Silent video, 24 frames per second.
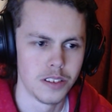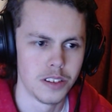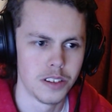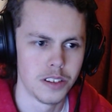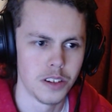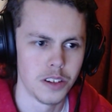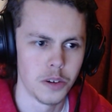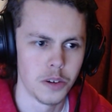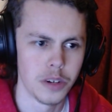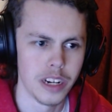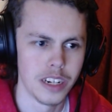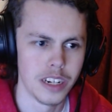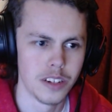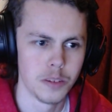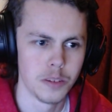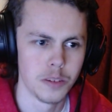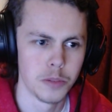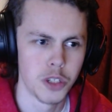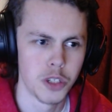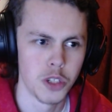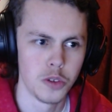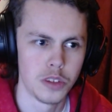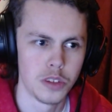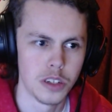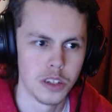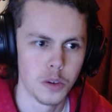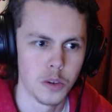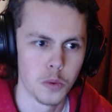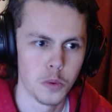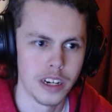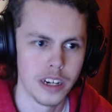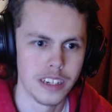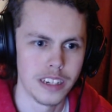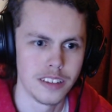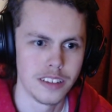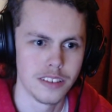Don't end up shooting
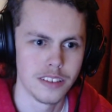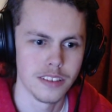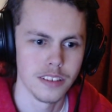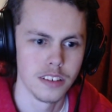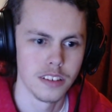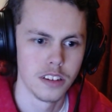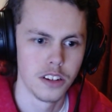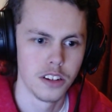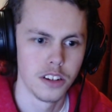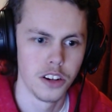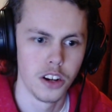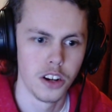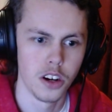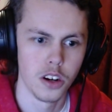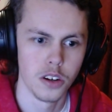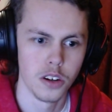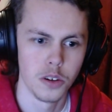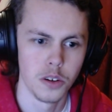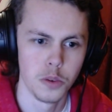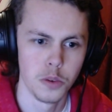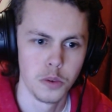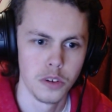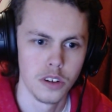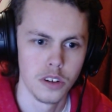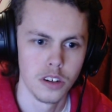Wes. No.